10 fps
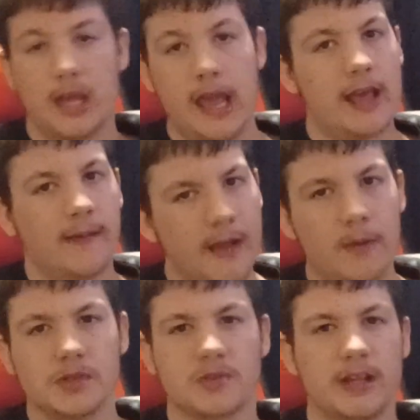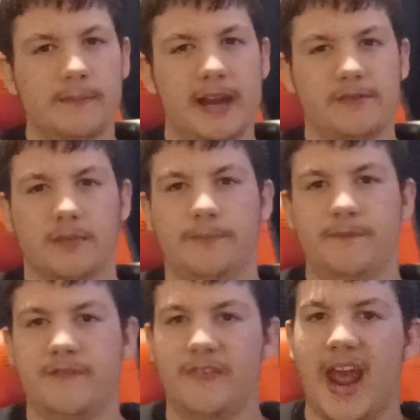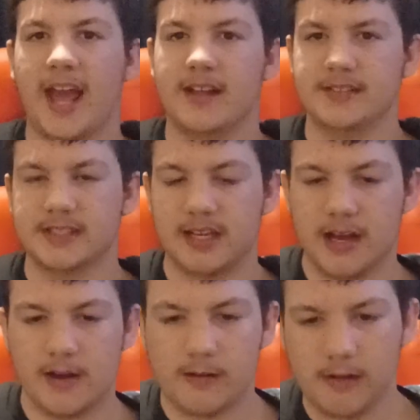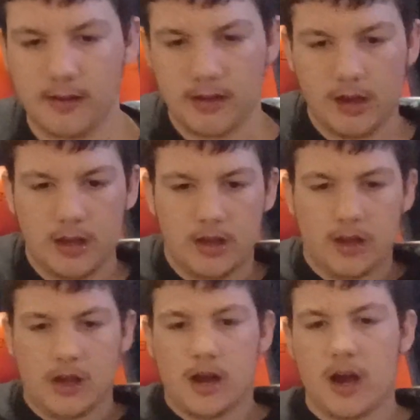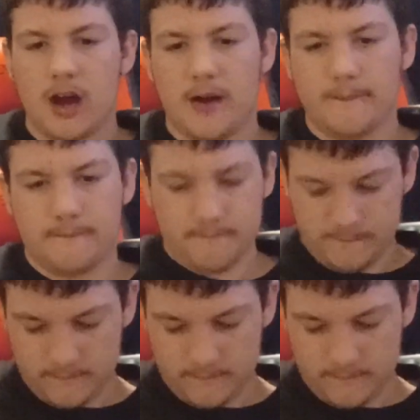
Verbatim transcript: it, it was really made for fans, you know um,